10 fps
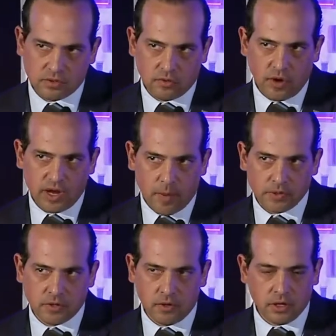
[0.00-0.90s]
great
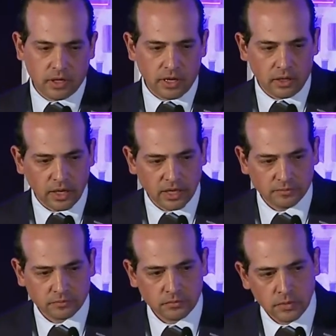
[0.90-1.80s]
opportunity in LA
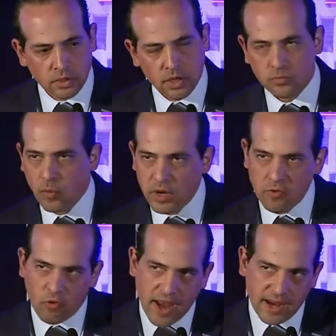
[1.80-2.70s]
is when we
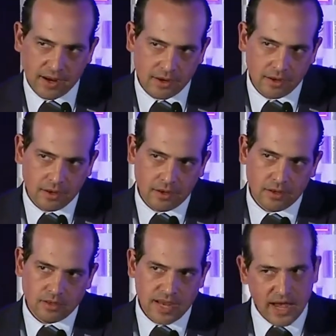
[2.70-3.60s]
rank
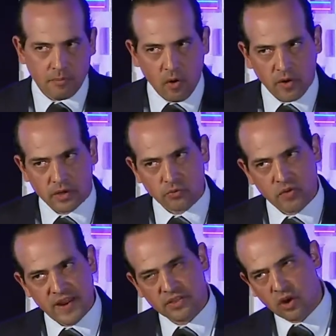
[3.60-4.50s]
tech markets, we
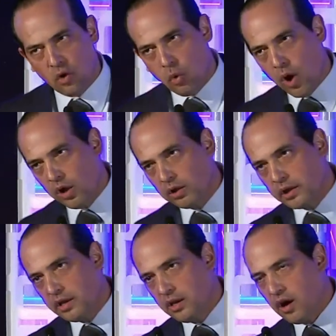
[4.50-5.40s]
rank the
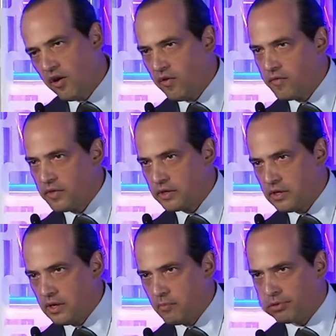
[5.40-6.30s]
quality of the
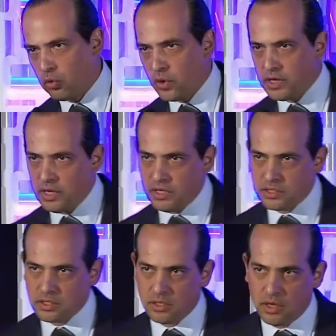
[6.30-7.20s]

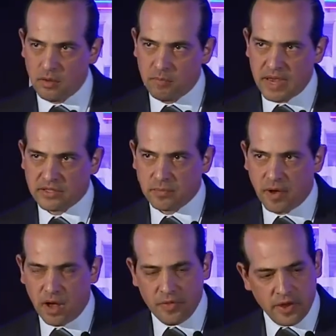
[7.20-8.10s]
employees based
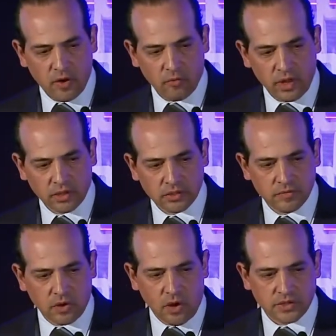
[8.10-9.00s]
upon their
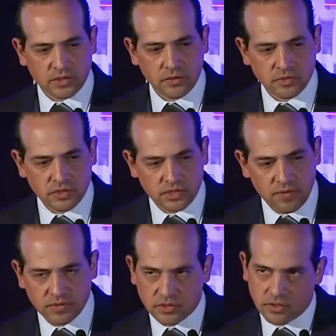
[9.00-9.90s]
relative cost. And you'll see San
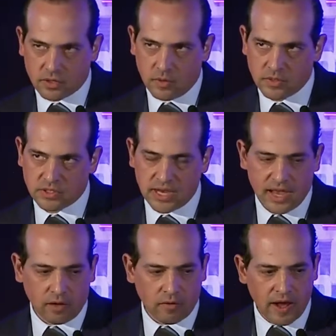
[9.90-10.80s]
Francisco and
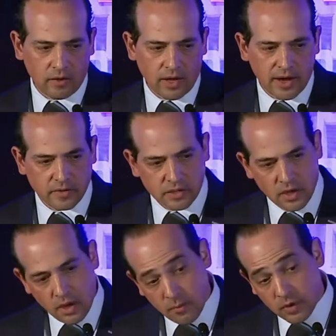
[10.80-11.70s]
Seattle are outliers,
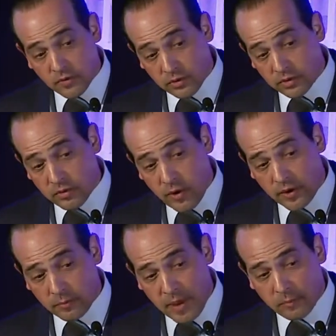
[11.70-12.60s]
but if you look at the
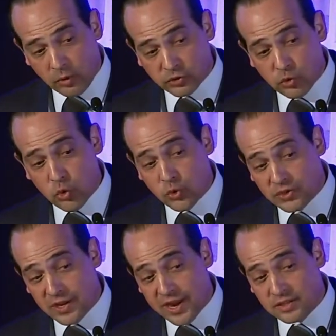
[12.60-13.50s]
map closely, who is
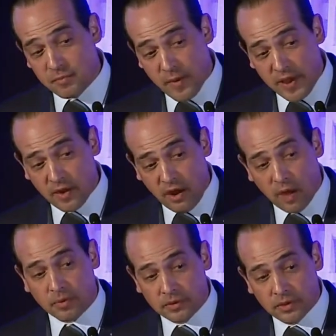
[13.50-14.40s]
the next man
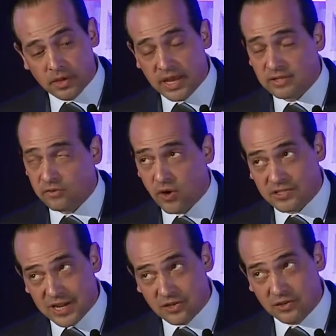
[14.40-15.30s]
up? It's Los
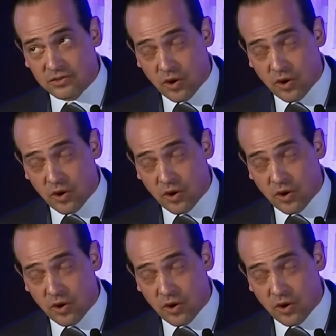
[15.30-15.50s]
Angeles